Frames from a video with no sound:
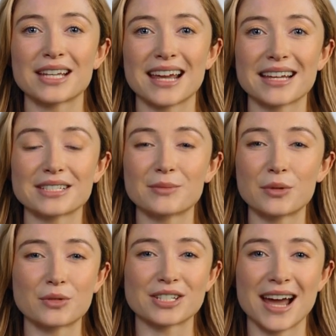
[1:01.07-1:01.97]
data is
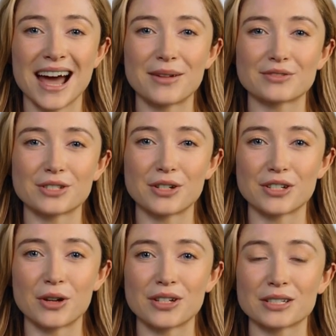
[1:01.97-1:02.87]
supposed to act, you'll
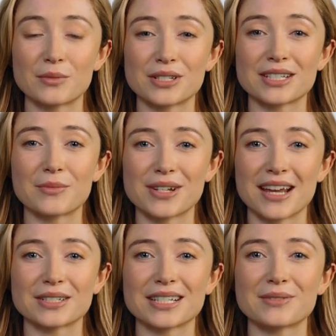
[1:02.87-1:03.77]
notice when someone
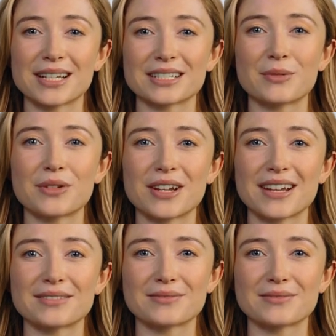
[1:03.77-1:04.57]
else is messing with it.